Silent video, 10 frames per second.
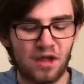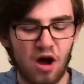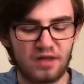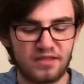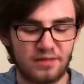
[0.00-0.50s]

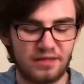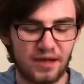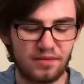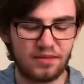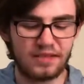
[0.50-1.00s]
on
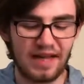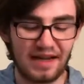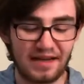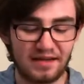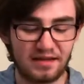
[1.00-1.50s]
September
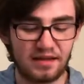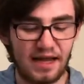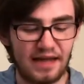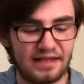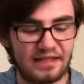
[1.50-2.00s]
2nd,
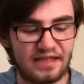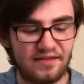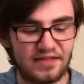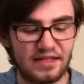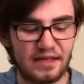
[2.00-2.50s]

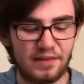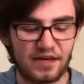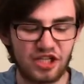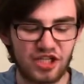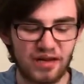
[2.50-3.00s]
1817, Mary
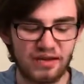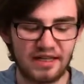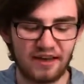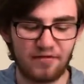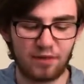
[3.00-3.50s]
Shelley
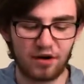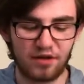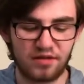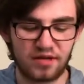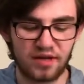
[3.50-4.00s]
gave
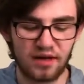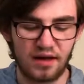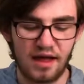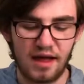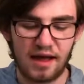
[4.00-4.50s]
birth to
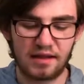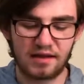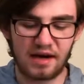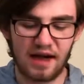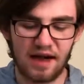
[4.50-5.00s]

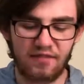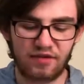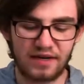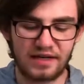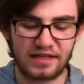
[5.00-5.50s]
Clara
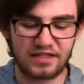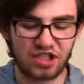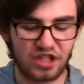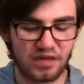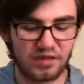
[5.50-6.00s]
Everina
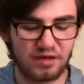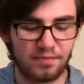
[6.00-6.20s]
Shelley,